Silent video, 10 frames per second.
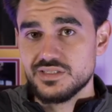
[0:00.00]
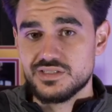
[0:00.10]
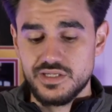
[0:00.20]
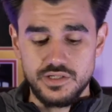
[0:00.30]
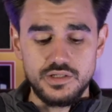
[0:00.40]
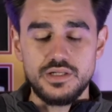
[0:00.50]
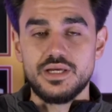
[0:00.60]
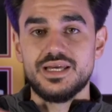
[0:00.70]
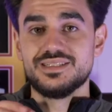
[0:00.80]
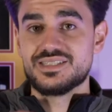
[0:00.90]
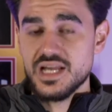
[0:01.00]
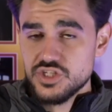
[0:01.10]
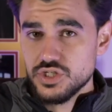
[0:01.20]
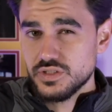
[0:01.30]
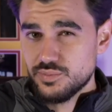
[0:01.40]
a skill,
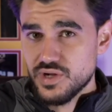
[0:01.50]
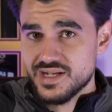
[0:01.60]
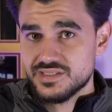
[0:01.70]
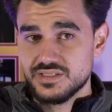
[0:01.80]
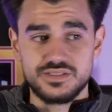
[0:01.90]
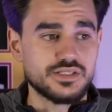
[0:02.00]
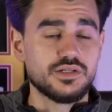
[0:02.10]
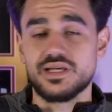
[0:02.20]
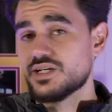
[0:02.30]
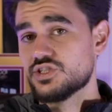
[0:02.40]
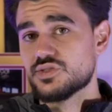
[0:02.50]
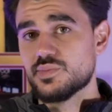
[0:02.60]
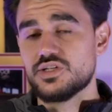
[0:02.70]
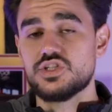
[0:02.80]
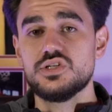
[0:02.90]
intentionally practicing a skill like I just
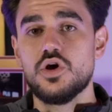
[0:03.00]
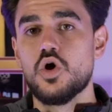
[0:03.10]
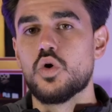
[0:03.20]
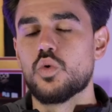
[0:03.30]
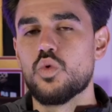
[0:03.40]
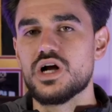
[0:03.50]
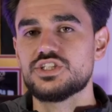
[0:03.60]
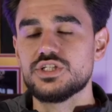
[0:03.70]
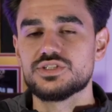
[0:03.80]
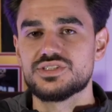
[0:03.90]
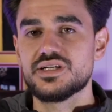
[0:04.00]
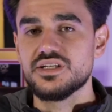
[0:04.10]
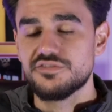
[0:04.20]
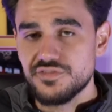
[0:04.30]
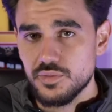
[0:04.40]
mentioned, or watching or studying
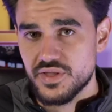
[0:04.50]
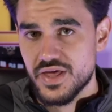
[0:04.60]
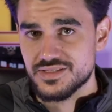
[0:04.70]
film on that